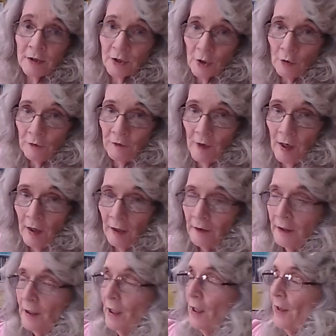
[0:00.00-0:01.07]
so far
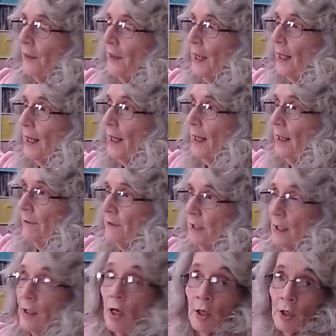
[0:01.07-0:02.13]
that I have
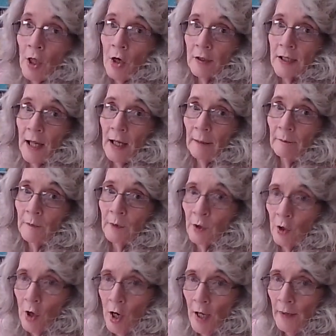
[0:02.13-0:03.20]
done a long time
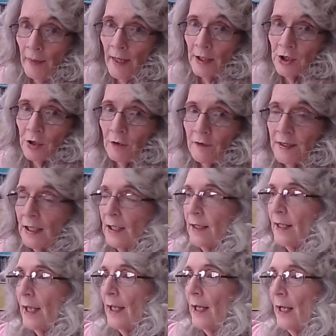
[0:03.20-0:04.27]
gone, that you've
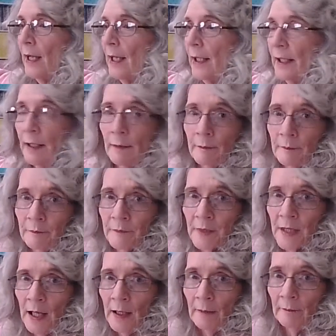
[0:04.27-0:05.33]
seen that I am
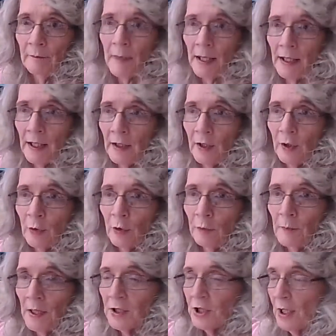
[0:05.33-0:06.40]
making the
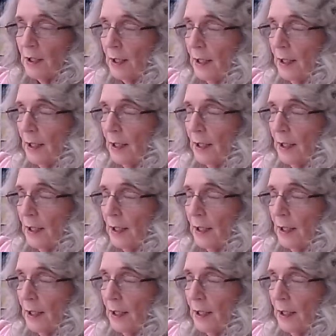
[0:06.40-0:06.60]
quilt by Jen